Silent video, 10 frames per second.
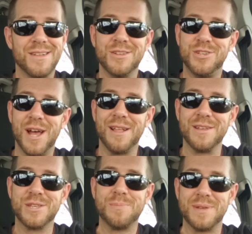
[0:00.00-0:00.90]

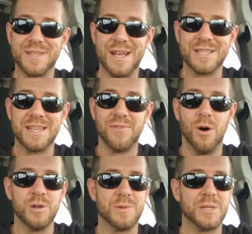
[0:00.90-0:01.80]
jealous, possessive,
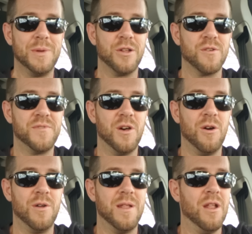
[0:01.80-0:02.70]
always wants to be on your
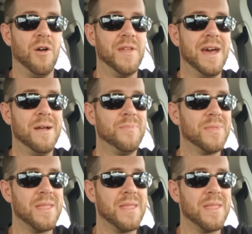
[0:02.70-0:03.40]
phone and all that,